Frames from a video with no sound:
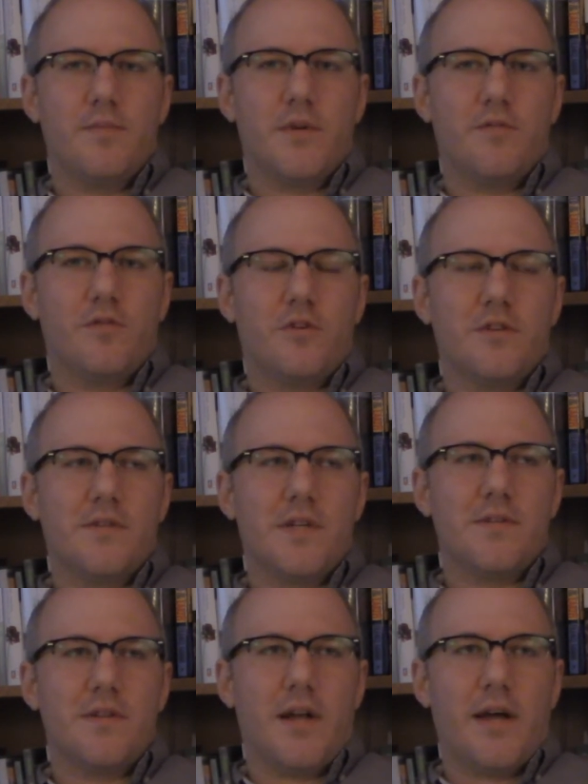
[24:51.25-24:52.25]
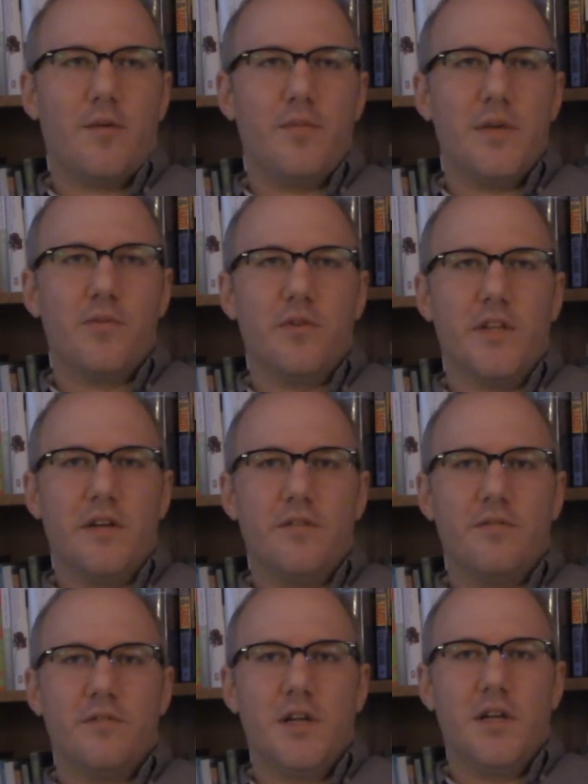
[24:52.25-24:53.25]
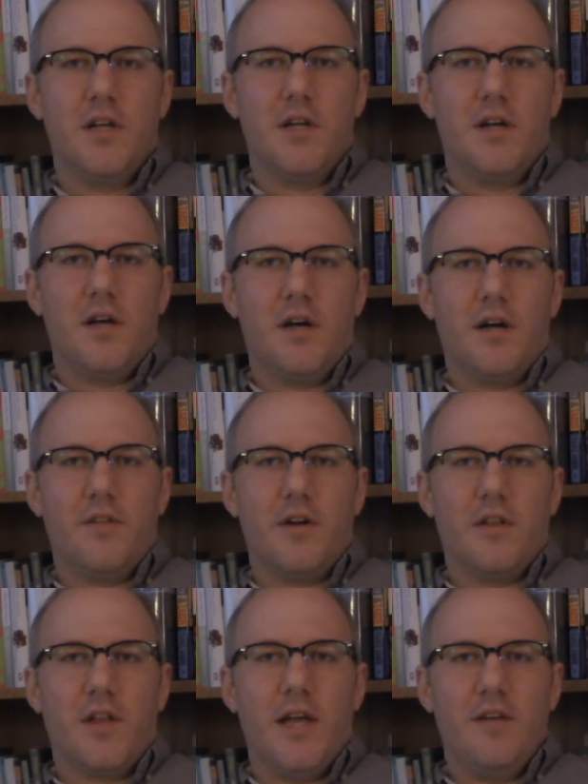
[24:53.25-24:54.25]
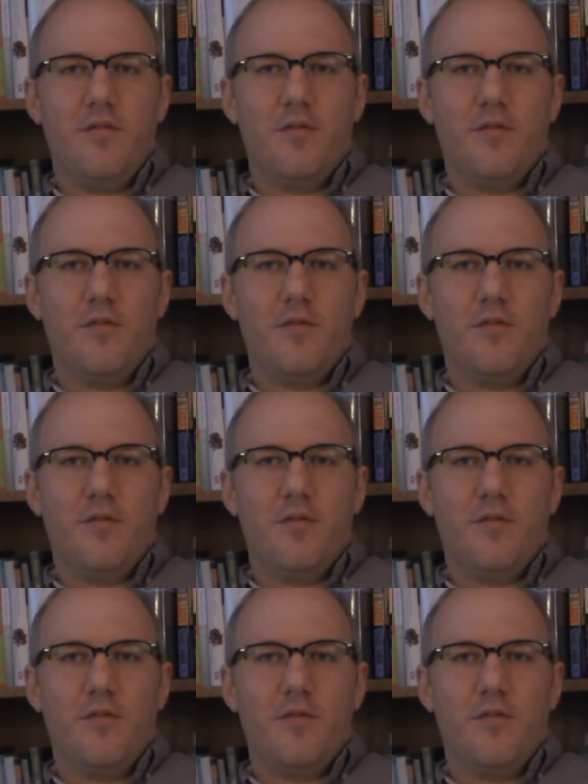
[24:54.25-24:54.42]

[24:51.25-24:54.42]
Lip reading: But of course, that's not how people live their life.